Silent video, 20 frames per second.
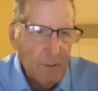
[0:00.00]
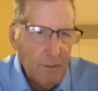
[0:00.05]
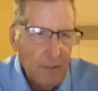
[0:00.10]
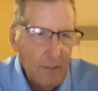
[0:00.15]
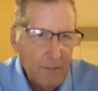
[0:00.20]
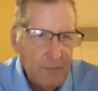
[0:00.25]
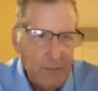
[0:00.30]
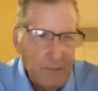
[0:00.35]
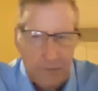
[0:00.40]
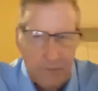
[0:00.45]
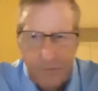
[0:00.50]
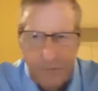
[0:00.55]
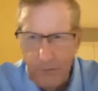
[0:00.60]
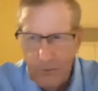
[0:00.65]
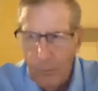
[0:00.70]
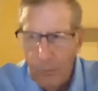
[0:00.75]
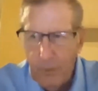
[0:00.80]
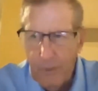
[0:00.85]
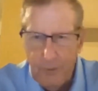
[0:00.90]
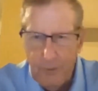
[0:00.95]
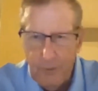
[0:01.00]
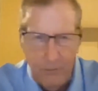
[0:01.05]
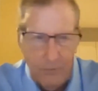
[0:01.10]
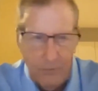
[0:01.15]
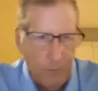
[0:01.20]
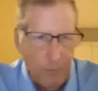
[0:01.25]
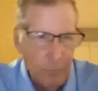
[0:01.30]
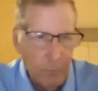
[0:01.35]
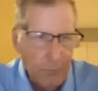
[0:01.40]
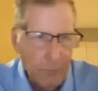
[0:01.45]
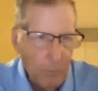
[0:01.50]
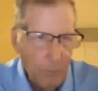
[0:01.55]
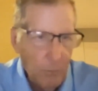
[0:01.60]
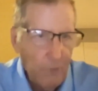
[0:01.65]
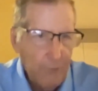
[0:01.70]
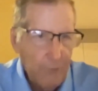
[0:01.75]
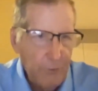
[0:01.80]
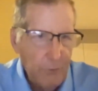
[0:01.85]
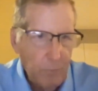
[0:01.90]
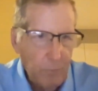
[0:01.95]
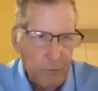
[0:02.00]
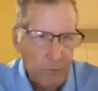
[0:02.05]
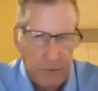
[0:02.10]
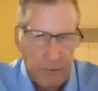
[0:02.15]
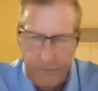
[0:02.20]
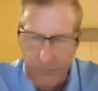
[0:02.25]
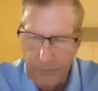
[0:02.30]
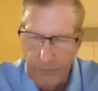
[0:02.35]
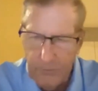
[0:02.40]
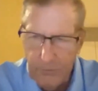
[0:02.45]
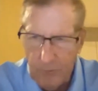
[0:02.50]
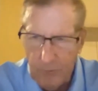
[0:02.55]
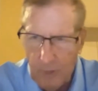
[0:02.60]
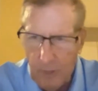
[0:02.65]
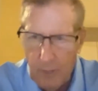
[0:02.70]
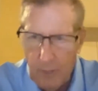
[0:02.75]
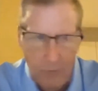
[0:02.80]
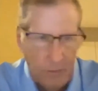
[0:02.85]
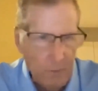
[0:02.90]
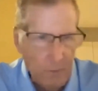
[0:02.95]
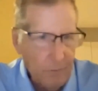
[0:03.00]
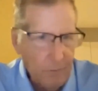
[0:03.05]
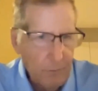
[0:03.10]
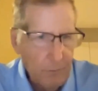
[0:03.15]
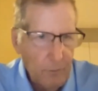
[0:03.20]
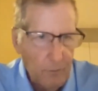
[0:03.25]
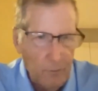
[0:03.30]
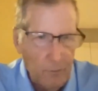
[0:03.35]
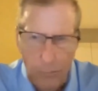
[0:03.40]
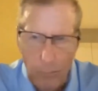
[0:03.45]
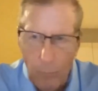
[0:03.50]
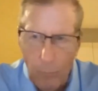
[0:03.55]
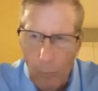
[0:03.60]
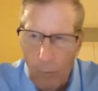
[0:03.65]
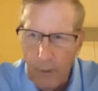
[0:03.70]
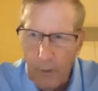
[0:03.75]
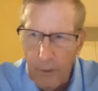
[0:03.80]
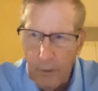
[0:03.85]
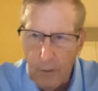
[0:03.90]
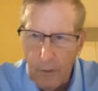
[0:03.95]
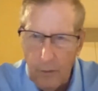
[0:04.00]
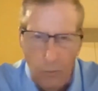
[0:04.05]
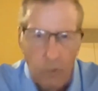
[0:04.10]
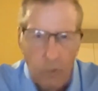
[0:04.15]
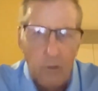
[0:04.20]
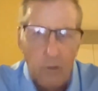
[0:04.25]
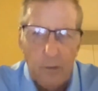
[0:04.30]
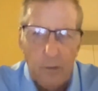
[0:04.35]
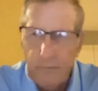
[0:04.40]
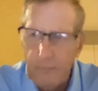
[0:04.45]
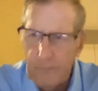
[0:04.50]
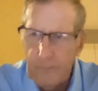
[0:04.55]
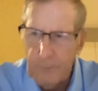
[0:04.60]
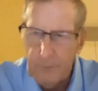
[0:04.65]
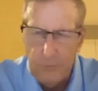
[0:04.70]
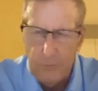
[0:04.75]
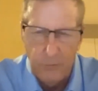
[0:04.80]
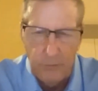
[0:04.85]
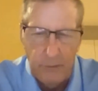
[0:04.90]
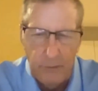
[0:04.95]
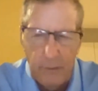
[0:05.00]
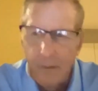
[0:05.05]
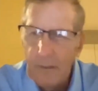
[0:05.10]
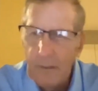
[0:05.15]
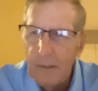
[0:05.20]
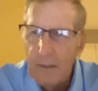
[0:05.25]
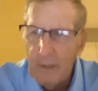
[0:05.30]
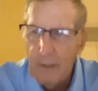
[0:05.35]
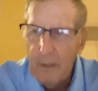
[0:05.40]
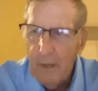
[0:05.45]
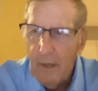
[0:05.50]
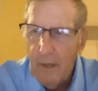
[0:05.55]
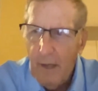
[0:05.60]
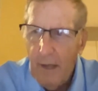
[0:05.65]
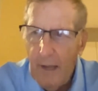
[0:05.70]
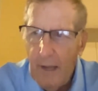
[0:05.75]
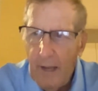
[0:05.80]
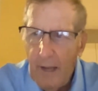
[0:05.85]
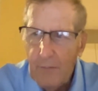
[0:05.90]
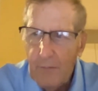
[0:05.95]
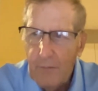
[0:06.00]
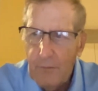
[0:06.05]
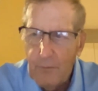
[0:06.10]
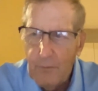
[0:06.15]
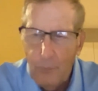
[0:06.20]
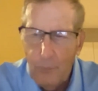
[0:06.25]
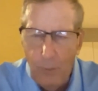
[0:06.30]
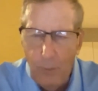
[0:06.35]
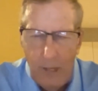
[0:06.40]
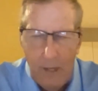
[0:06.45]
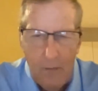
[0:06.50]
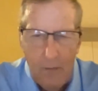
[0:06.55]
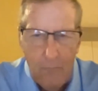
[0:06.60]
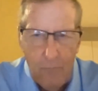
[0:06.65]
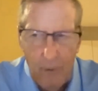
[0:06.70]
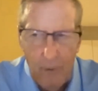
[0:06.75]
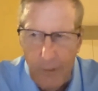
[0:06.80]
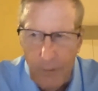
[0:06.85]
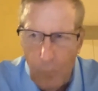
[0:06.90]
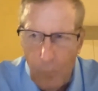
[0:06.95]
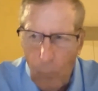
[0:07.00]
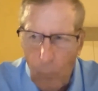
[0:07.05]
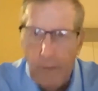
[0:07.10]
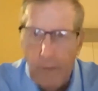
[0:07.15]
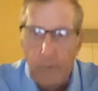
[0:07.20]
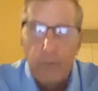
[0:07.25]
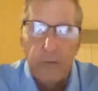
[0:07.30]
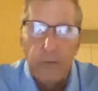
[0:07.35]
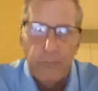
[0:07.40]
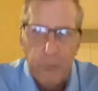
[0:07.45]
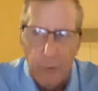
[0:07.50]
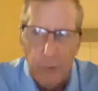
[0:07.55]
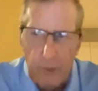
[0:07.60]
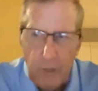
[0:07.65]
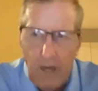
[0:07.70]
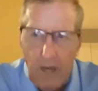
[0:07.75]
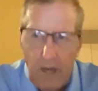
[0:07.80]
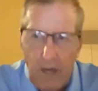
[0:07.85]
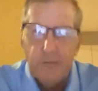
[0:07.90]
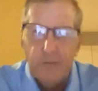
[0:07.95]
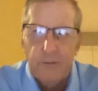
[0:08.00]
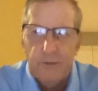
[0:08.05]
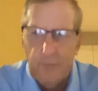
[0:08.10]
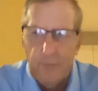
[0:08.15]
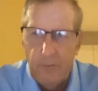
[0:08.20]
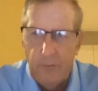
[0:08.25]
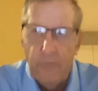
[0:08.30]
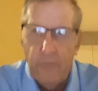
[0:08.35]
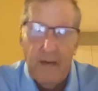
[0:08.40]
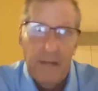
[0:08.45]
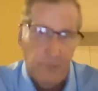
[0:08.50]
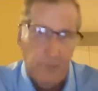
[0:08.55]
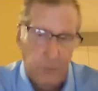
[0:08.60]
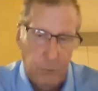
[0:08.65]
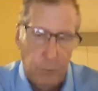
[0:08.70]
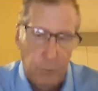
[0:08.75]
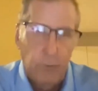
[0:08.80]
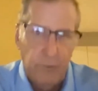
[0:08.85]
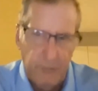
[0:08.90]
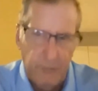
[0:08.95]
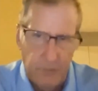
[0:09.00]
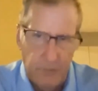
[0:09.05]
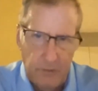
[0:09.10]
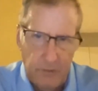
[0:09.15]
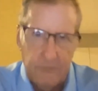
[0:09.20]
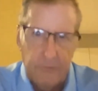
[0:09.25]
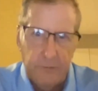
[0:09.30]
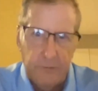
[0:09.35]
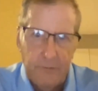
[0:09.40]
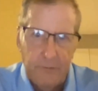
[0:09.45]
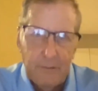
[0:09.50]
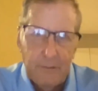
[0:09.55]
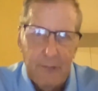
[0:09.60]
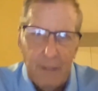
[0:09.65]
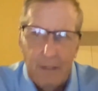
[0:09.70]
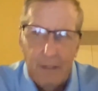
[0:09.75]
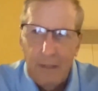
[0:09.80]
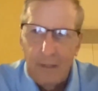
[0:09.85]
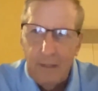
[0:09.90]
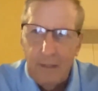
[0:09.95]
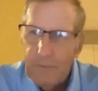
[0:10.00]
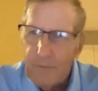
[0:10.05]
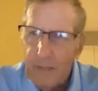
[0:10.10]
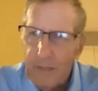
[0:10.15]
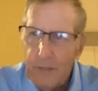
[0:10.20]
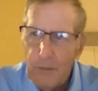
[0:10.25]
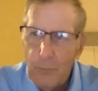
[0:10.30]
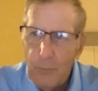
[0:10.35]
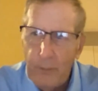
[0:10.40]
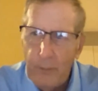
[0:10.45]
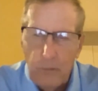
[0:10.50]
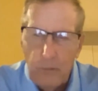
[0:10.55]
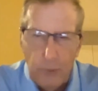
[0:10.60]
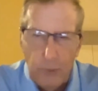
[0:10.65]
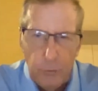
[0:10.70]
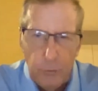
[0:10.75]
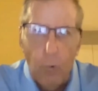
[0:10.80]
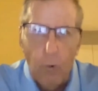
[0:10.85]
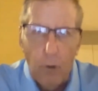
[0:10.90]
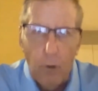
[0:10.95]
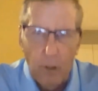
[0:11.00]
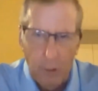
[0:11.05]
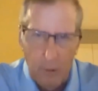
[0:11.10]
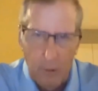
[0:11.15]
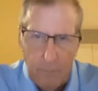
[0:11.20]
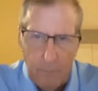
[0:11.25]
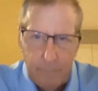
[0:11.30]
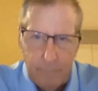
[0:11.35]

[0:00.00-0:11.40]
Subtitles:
let's take a situation similar to what you were just describing. You're walking along the street and you have an awareness, you're conscious of the fact that you exist. Then you hear a dog